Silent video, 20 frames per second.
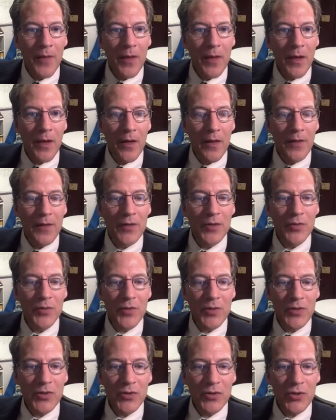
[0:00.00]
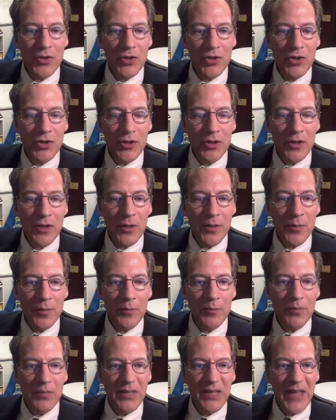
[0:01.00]
This research
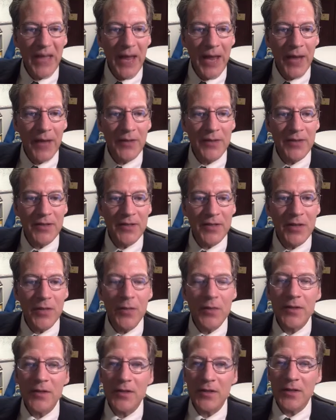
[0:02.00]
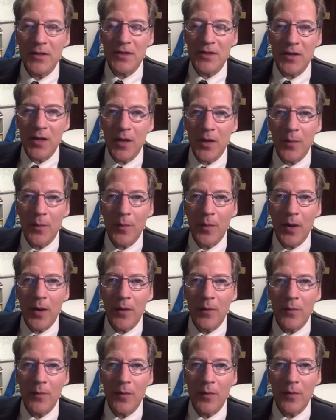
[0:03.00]
plan, the sequence, is
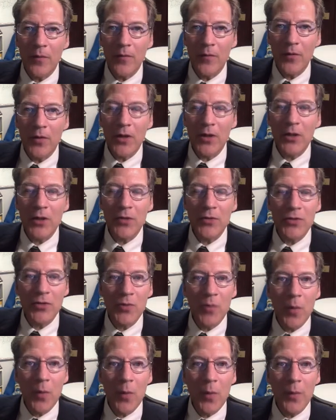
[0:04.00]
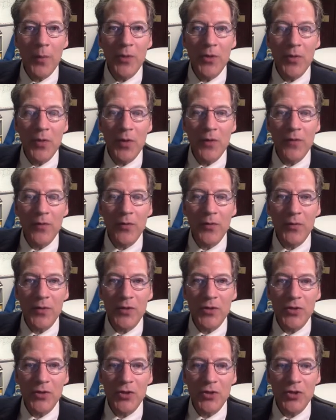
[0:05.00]
very close to what we'll be doing for the
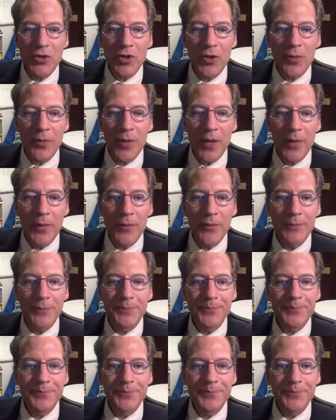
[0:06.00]
research term paper.